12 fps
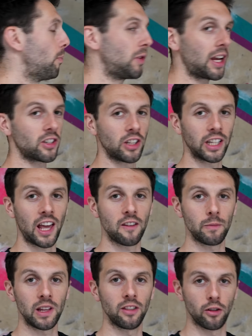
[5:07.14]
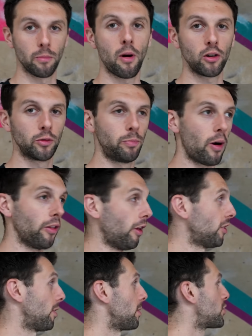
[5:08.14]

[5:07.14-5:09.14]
section that gave me the most bother, so I'm gonna